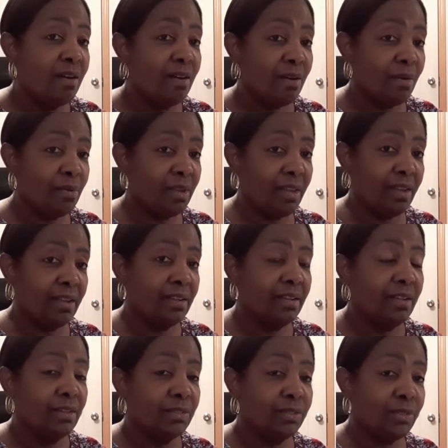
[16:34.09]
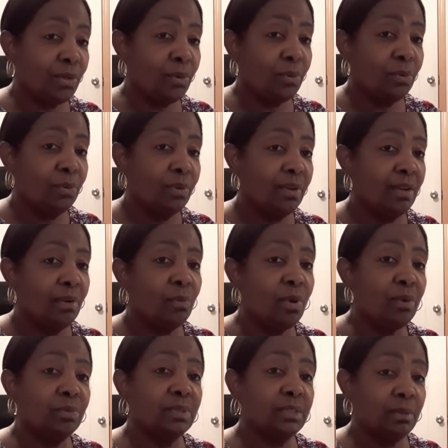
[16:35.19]
Okay, so
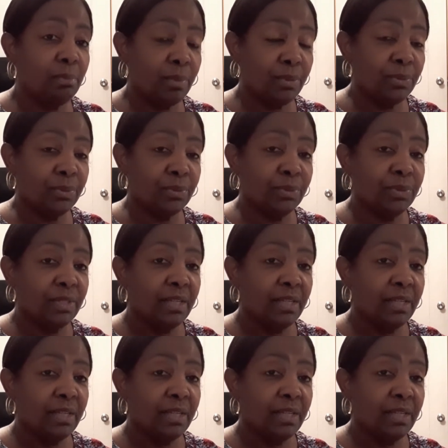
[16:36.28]
what was the bird?